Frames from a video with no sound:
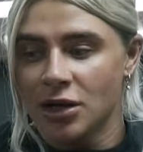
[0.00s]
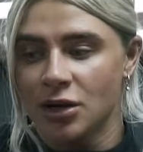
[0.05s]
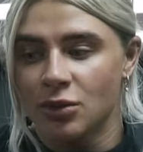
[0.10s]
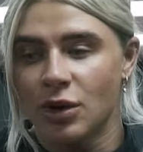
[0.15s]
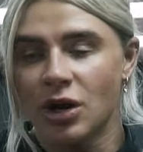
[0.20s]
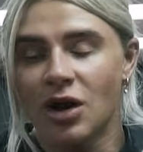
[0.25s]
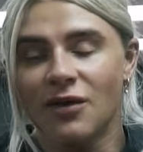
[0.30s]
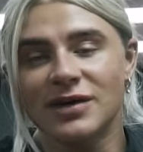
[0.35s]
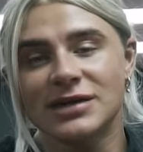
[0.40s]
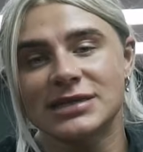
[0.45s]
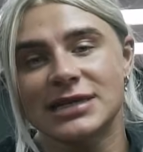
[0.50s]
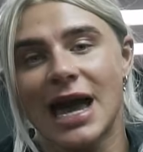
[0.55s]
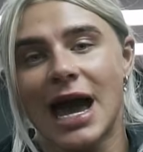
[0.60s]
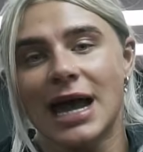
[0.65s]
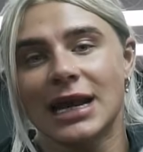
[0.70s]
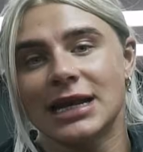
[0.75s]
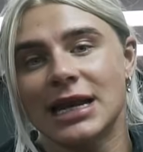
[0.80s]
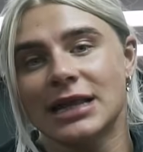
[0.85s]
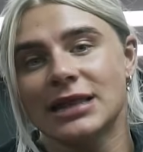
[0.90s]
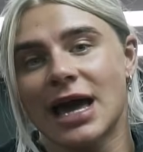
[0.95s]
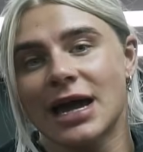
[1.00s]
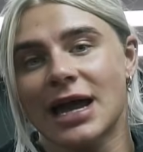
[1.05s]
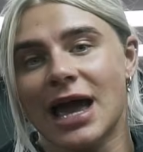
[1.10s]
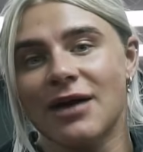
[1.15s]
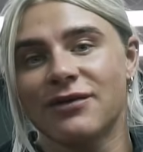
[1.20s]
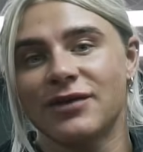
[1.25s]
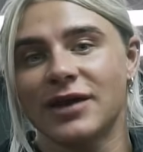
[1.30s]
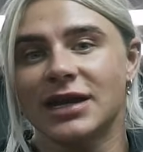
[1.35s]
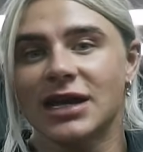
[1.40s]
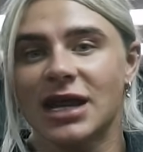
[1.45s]
when obviously adding in that
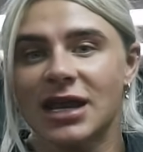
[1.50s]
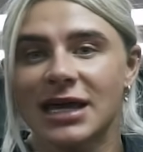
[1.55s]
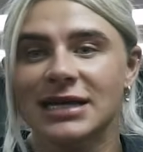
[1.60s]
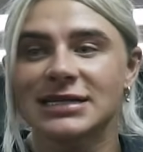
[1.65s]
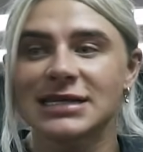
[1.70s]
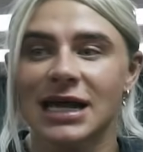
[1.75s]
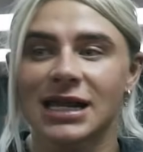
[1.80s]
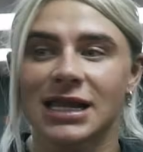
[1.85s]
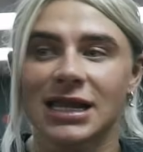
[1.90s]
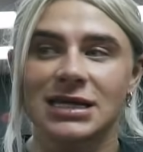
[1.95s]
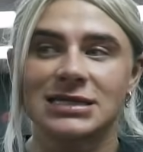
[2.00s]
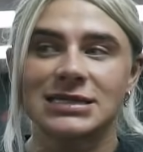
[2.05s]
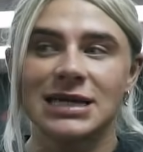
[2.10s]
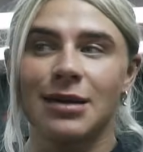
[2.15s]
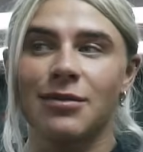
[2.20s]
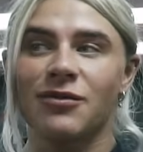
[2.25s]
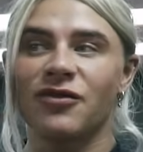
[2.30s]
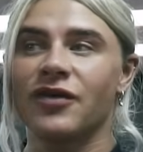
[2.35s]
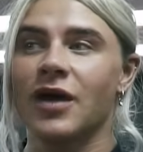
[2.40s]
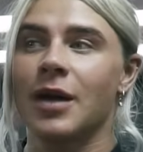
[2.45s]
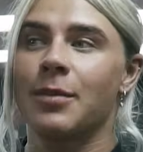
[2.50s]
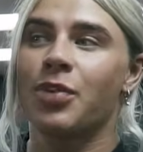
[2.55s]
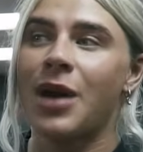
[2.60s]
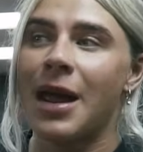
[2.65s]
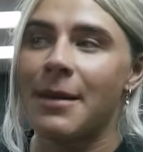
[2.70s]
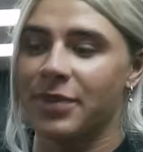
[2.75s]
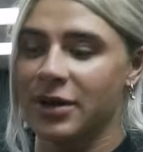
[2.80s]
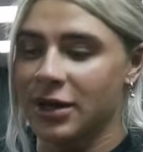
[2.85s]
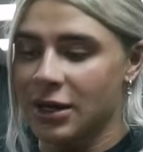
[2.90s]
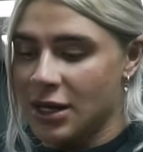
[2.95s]
caffeine. And exactly the same for
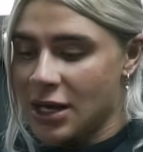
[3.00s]
prep.